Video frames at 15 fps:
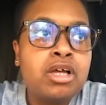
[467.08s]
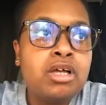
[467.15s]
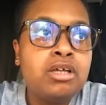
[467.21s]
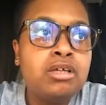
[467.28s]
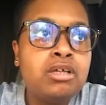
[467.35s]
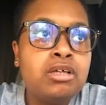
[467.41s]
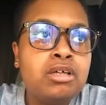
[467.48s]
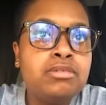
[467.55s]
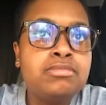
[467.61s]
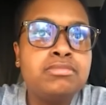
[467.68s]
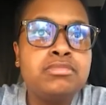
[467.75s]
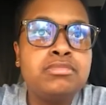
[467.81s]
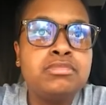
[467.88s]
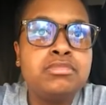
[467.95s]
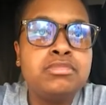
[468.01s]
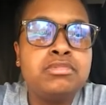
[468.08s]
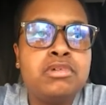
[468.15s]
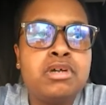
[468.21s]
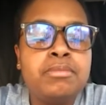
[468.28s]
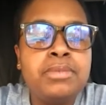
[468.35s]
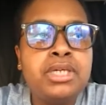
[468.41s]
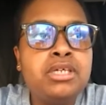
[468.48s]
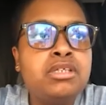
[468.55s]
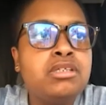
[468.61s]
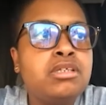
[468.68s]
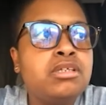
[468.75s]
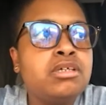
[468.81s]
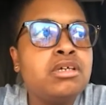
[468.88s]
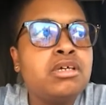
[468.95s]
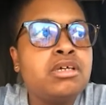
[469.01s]
Um, I mean,
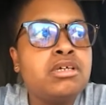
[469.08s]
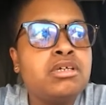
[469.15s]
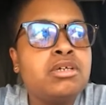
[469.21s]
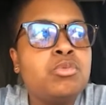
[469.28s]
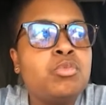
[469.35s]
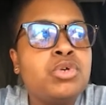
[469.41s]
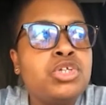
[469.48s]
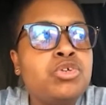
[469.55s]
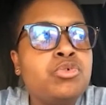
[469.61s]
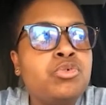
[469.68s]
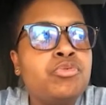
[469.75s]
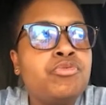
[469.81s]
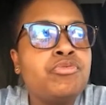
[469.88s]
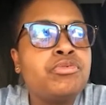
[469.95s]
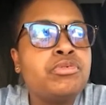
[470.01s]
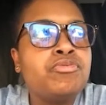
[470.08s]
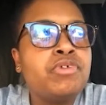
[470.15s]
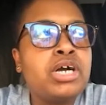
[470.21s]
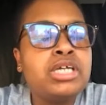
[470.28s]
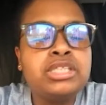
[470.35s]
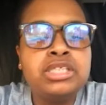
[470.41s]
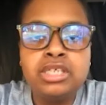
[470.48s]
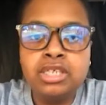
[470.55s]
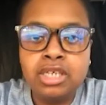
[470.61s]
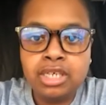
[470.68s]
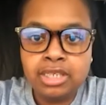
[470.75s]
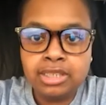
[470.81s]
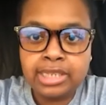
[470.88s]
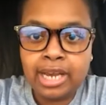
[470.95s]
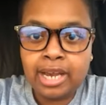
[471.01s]
when you finally
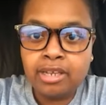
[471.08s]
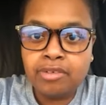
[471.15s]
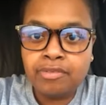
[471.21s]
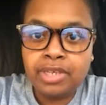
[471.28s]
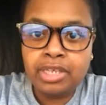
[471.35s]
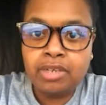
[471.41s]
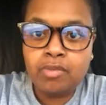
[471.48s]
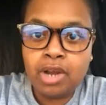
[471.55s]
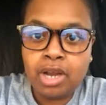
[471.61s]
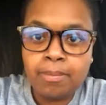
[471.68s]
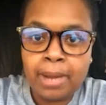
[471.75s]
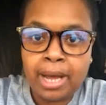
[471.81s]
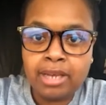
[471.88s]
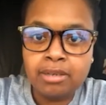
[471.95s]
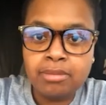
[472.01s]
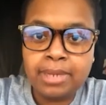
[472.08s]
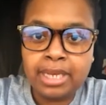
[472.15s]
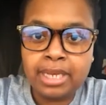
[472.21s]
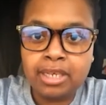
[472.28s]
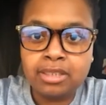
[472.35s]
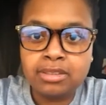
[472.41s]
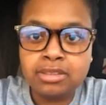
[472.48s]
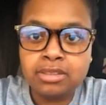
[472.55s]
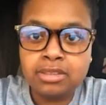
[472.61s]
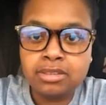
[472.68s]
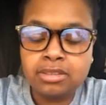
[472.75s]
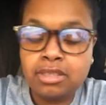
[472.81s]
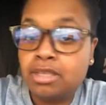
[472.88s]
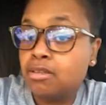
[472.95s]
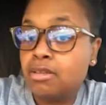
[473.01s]
get tired of hitting rock bottom, I guess,
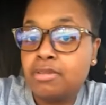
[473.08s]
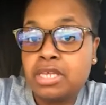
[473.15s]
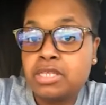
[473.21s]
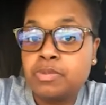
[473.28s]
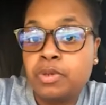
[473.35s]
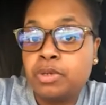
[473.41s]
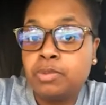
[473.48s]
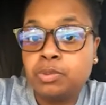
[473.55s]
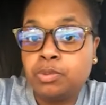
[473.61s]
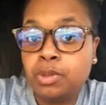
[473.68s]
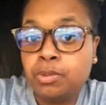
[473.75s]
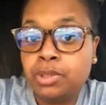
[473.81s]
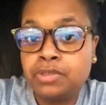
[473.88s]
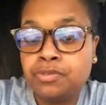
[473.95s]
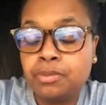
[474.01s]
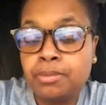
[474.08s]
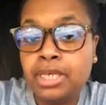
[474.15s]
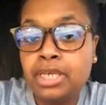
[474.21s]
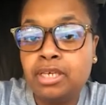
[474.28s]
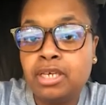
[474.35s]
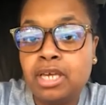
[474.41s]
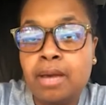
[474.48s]
and, and that's pretty much what it was for me.